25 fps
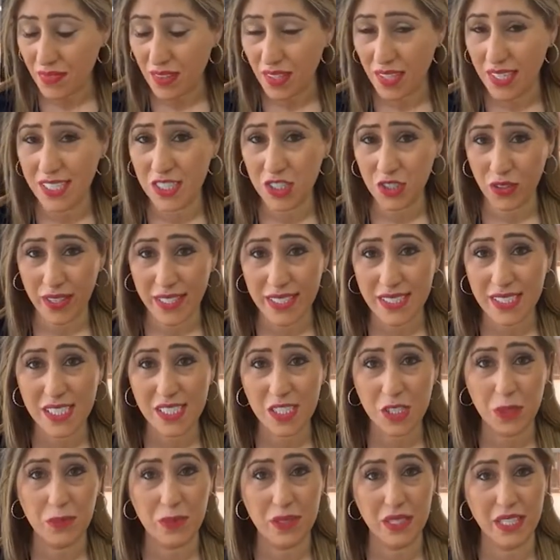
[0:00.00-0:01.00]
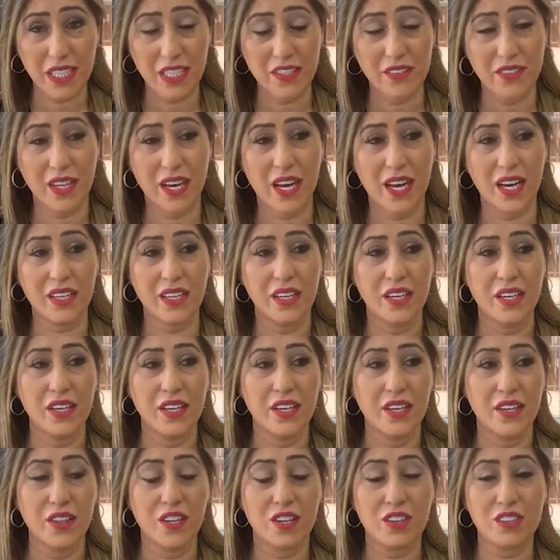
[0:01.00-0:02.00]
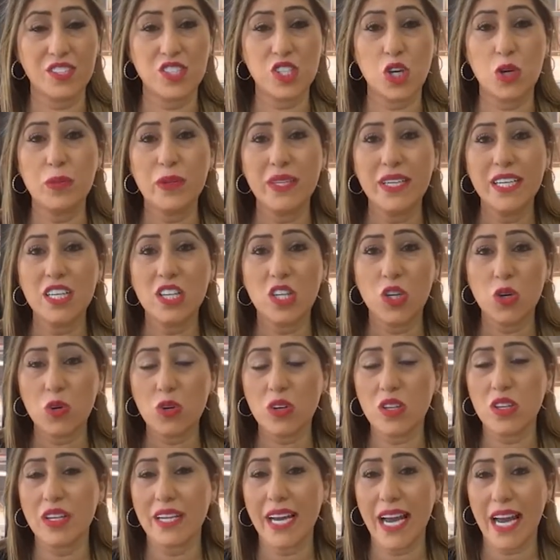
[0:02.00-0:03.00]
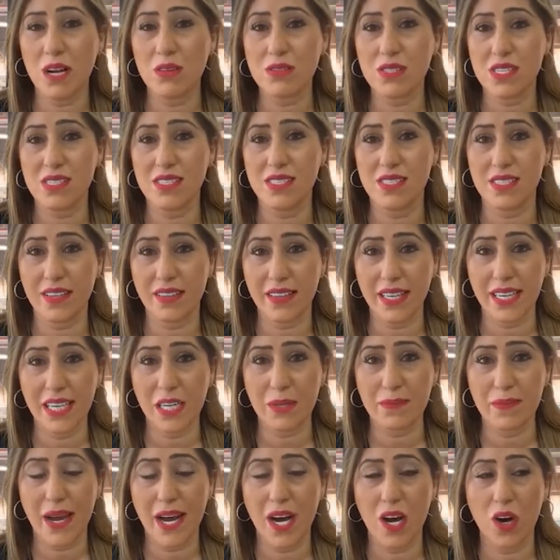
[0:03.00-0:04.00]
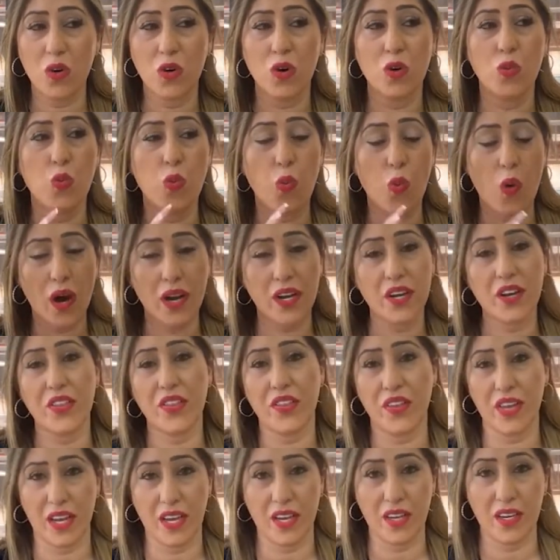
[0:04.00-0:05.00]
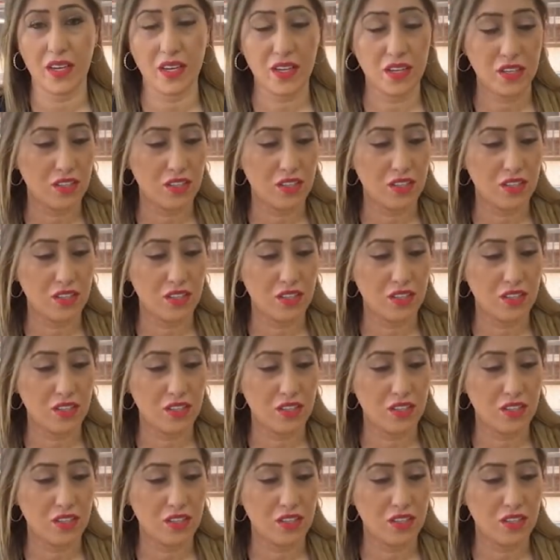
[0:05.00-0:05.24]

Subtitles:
It's crazy to believe that there's so many local accountants that think about one thing,